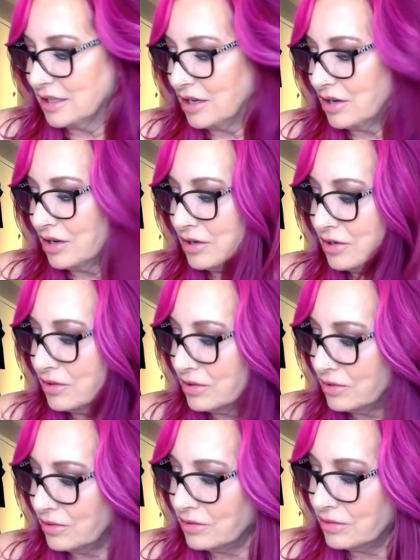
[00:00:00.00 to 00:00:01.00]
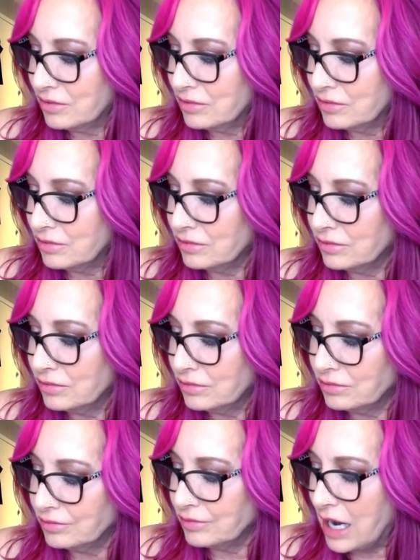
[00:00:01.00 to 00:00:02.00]

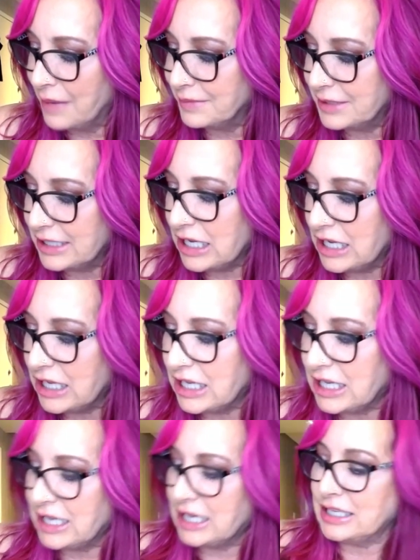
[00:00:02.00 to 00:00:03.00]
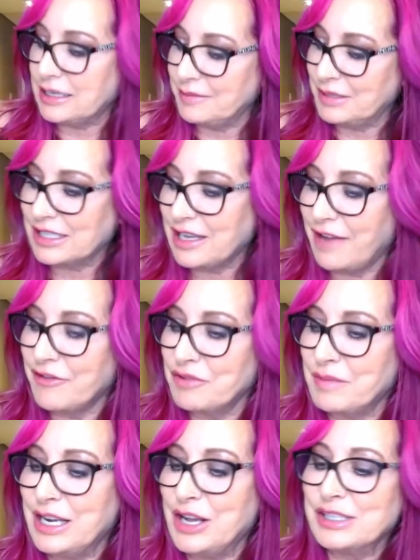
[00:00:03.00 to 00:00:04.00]
So opt in. I'm just covering
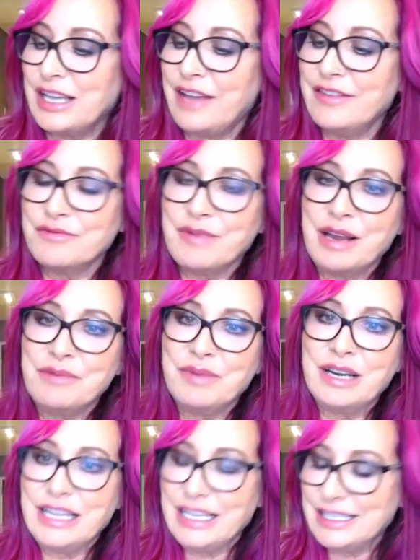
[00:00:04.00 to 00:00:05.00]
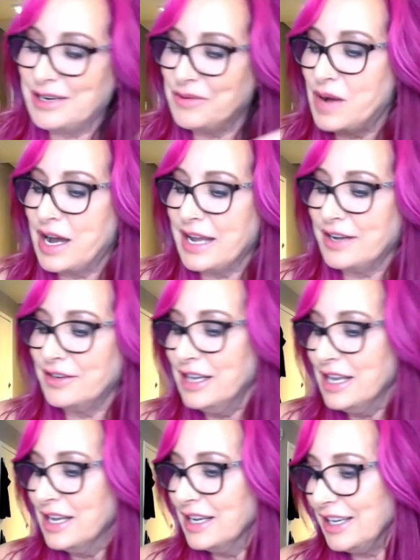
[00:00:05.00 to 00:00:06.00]
my notes. I haven't read one of these in a while.
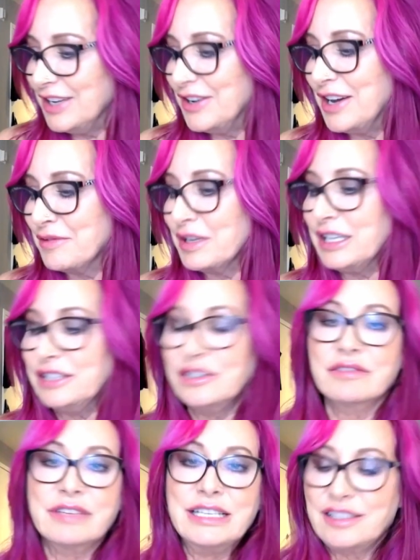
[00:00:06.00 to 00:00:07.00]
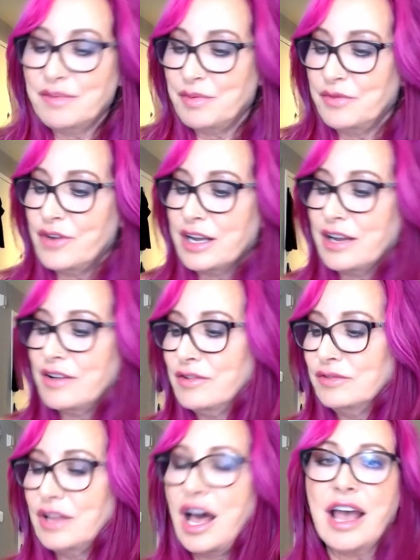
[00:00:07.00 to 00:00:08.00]
You know, I really don't read stuff before I
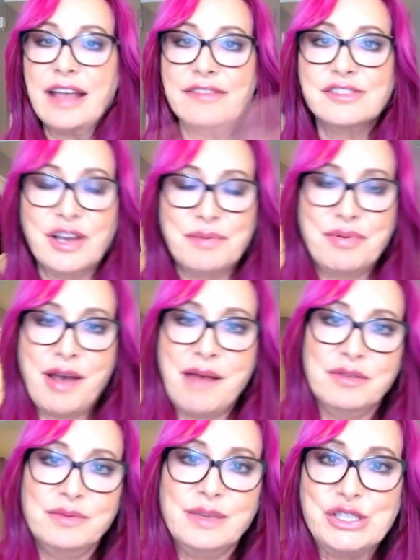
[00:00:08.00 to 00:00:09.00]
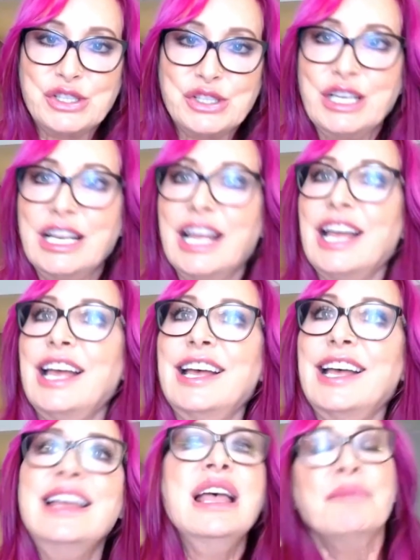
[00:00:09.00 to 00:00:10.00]
go live, so I probably should.
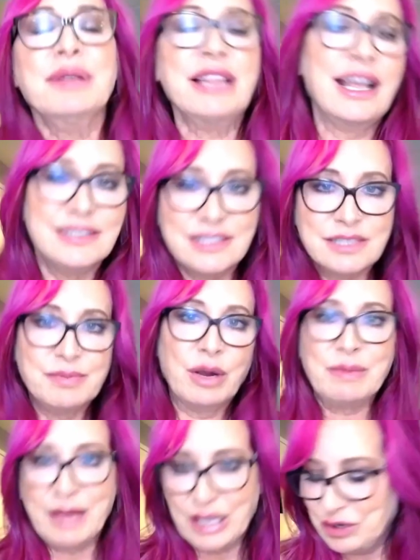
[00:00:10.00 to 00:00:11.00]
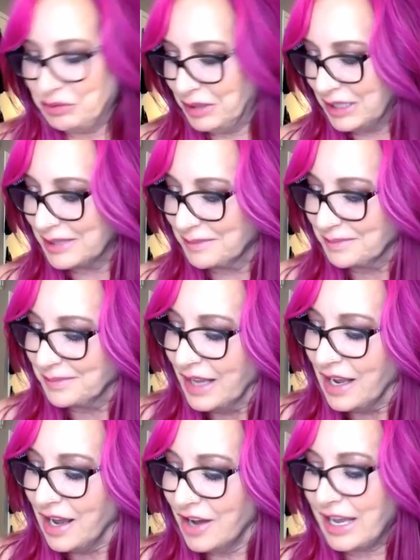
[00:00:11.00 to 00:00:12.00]
But that's part of my cuteness.
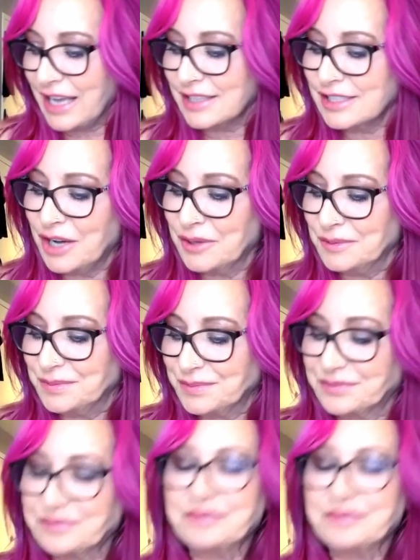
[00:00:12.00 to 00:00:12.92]
Okay, so